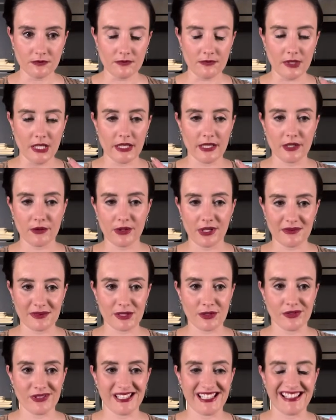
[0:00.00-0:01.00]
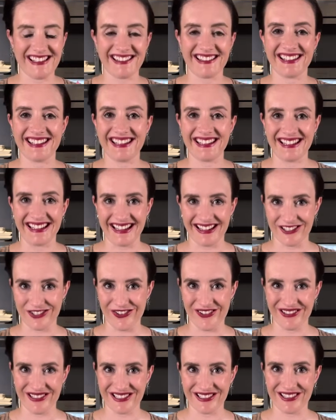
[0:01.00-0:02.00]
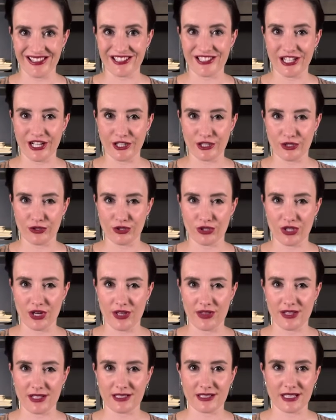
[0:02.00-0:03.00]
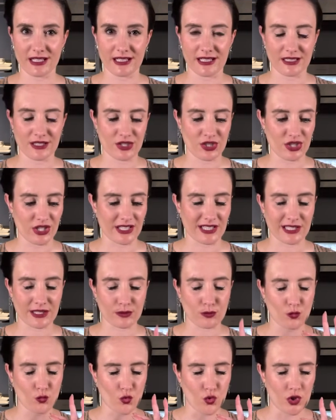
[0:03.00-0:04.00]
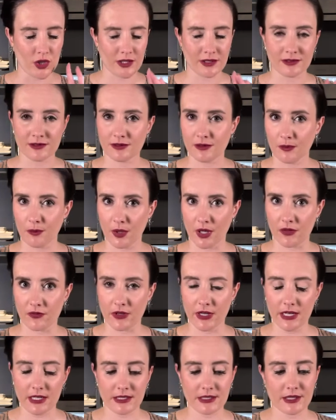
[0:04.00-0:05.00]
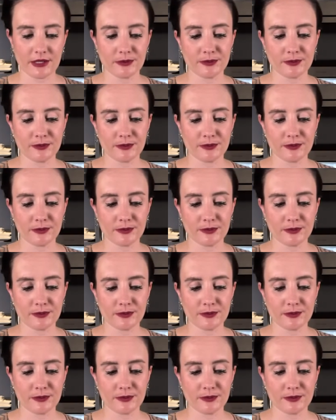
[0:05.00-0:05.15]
I think we absolutely nailed the dilution on this. It is just perfect.